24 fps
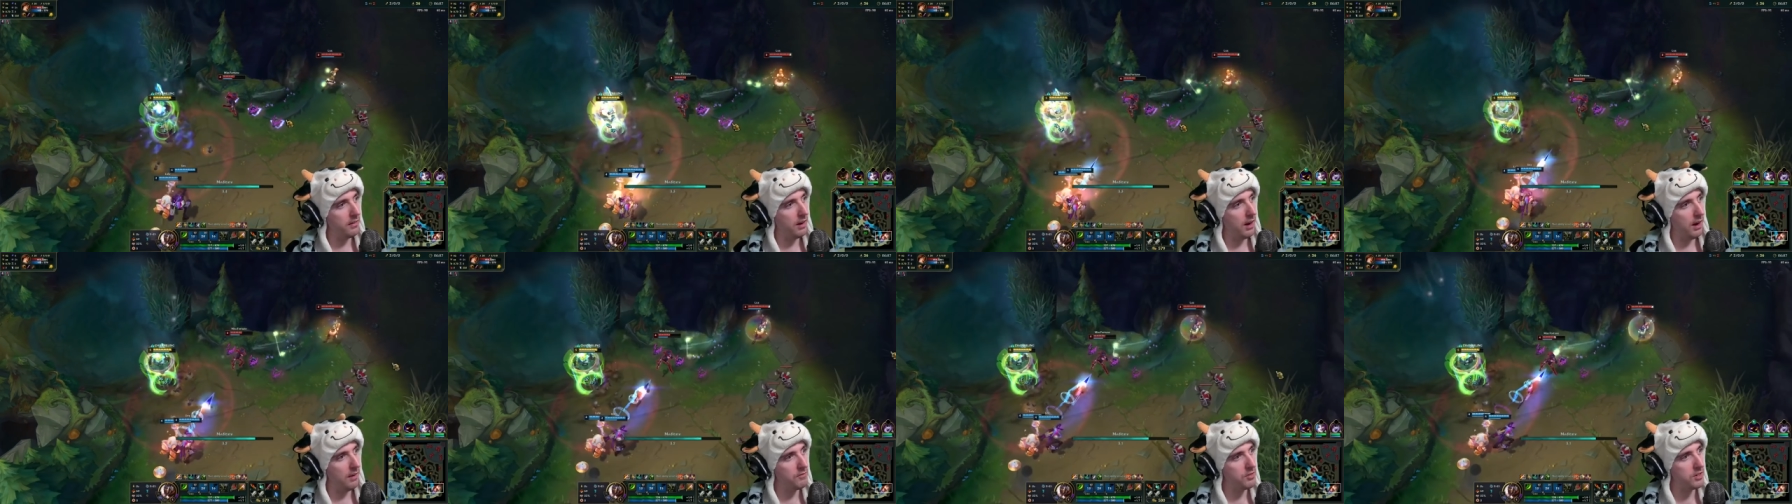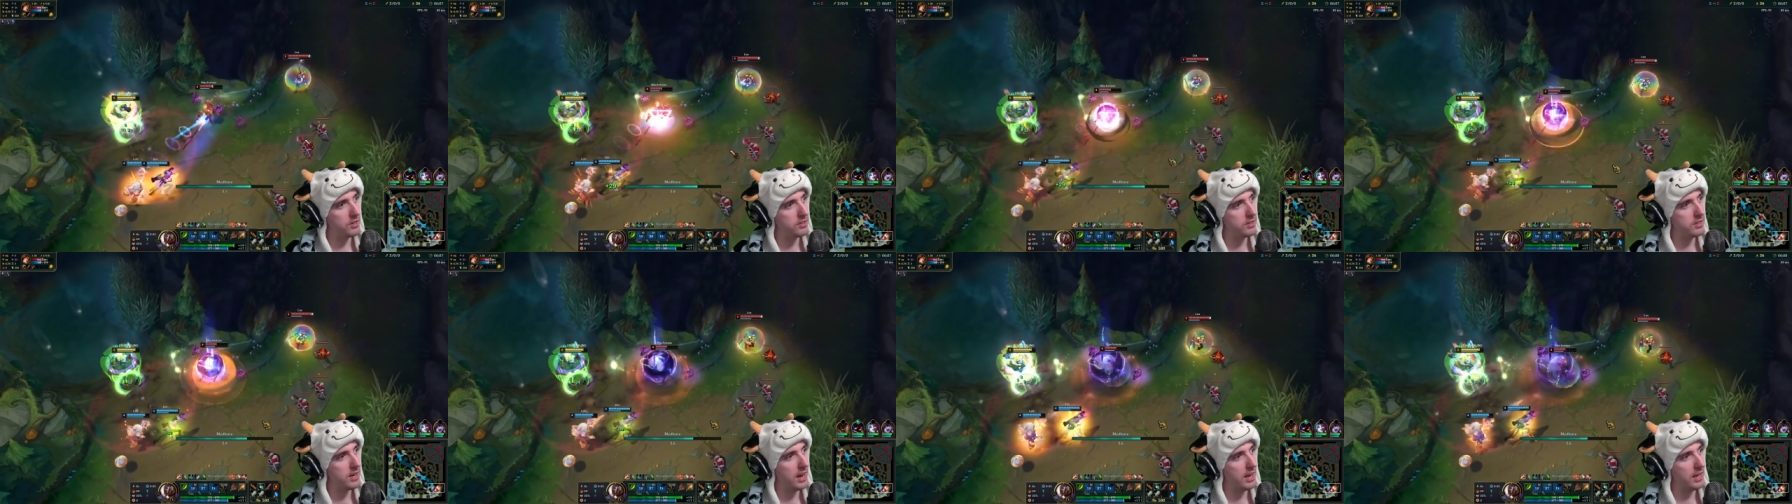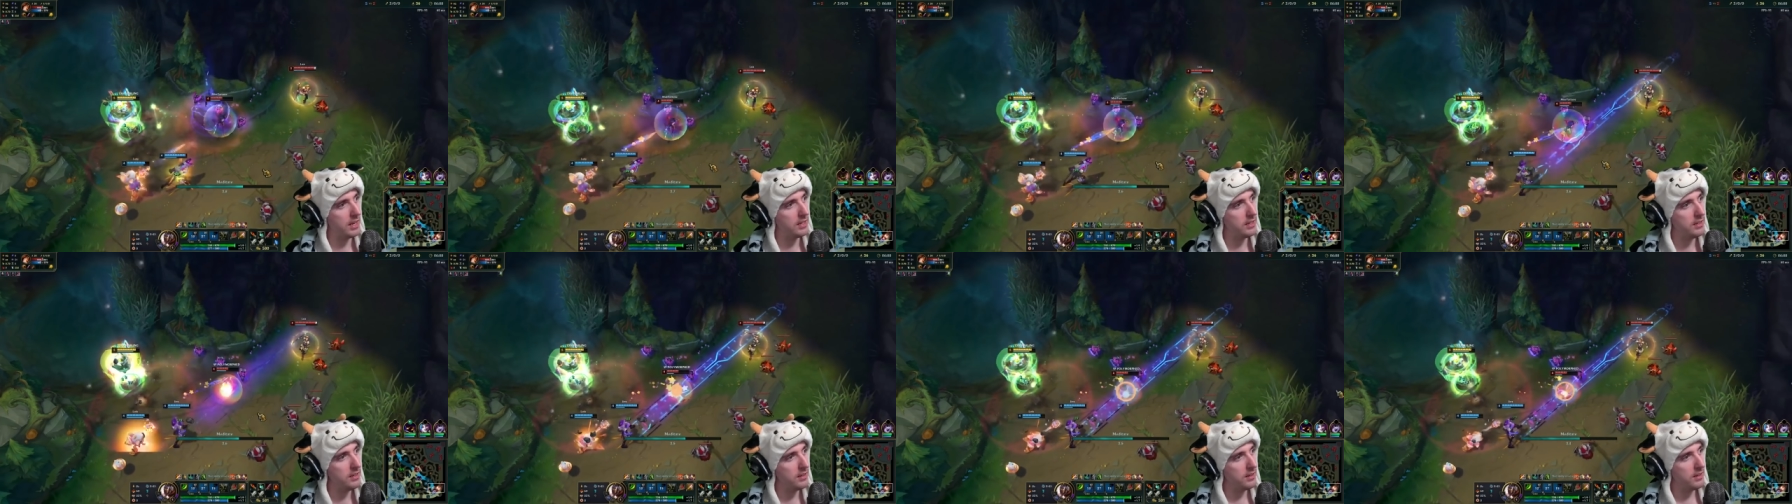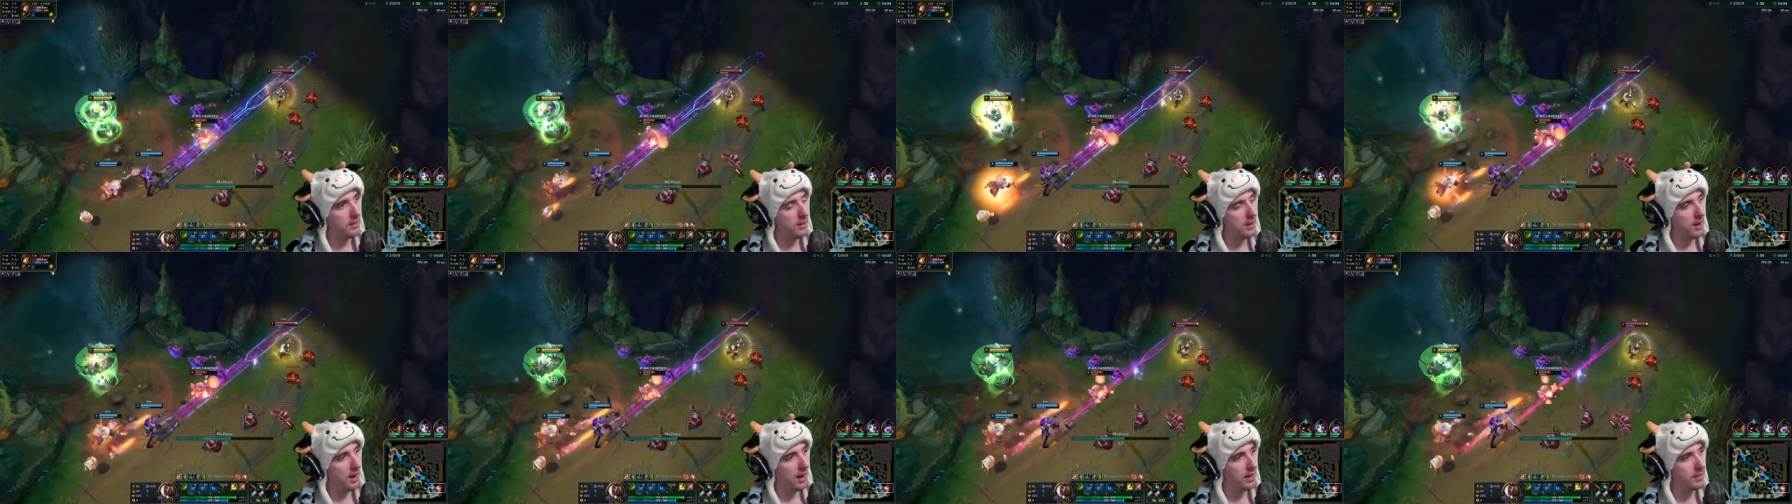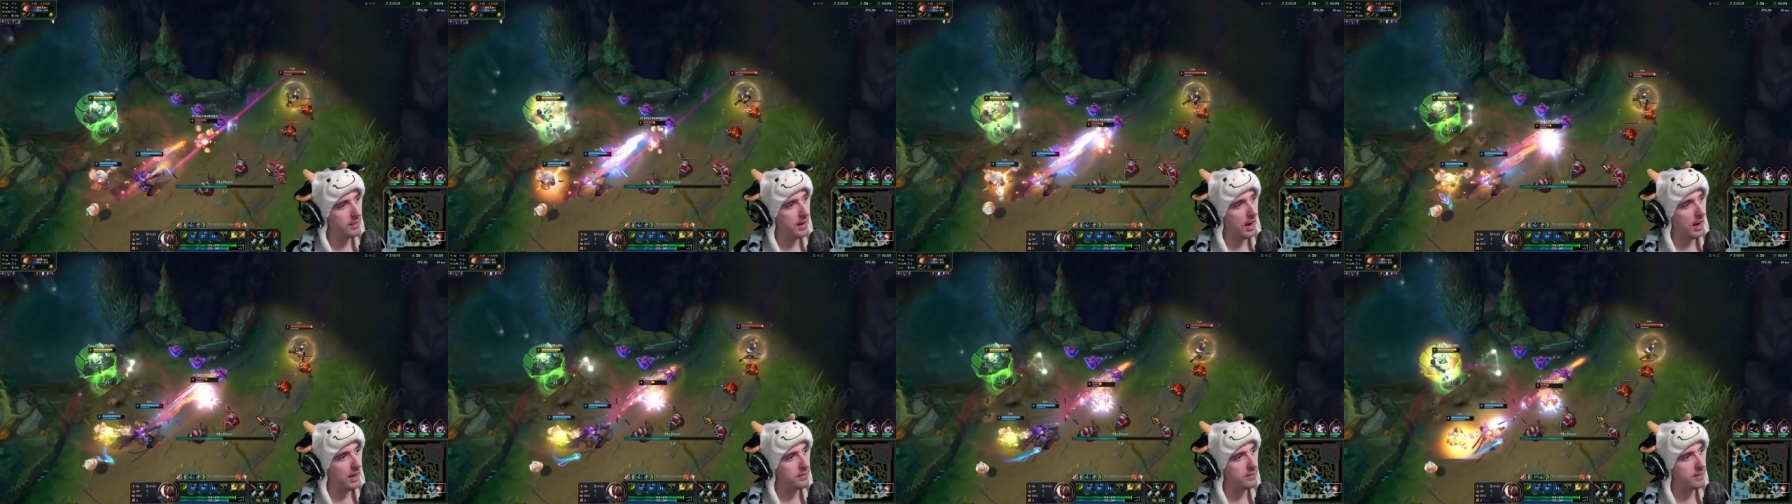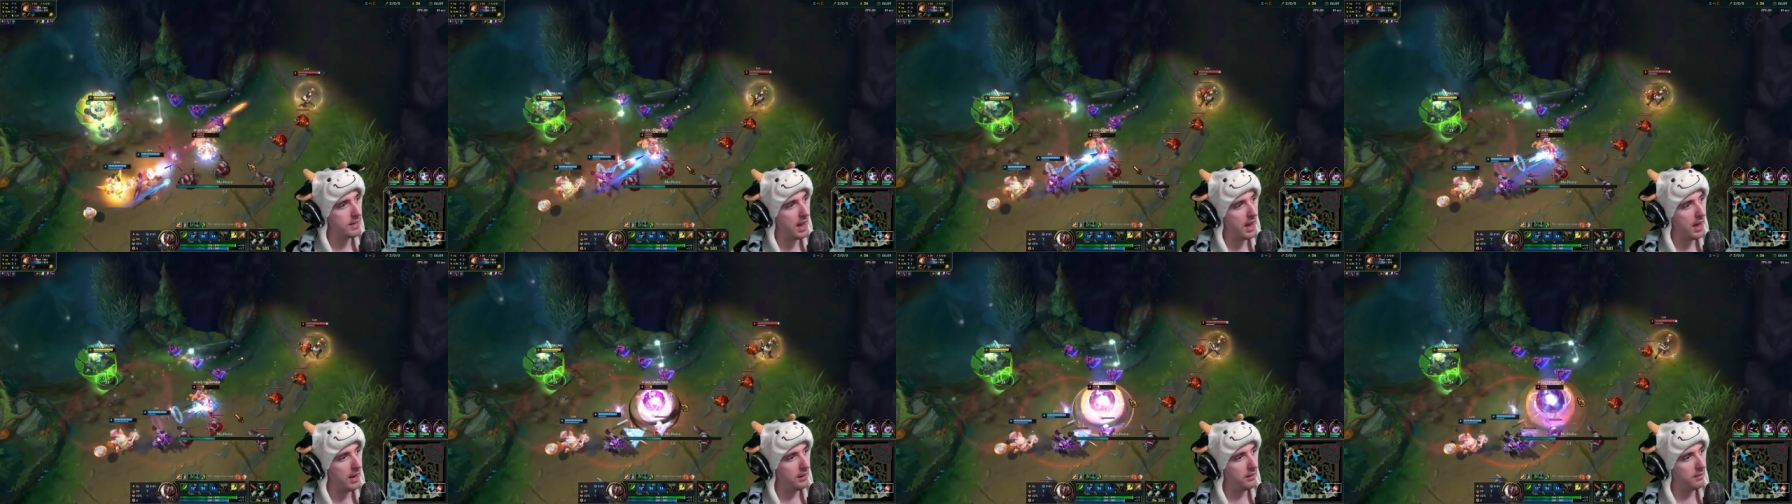I'm just saying. I dodged
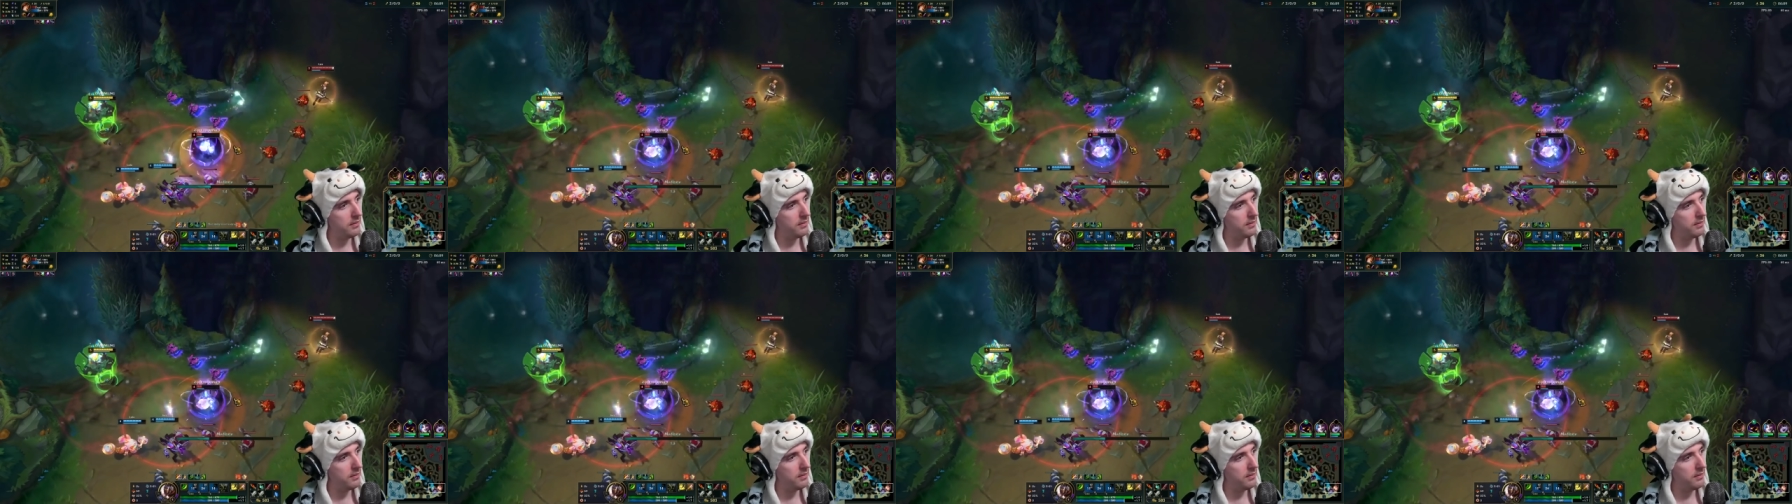that.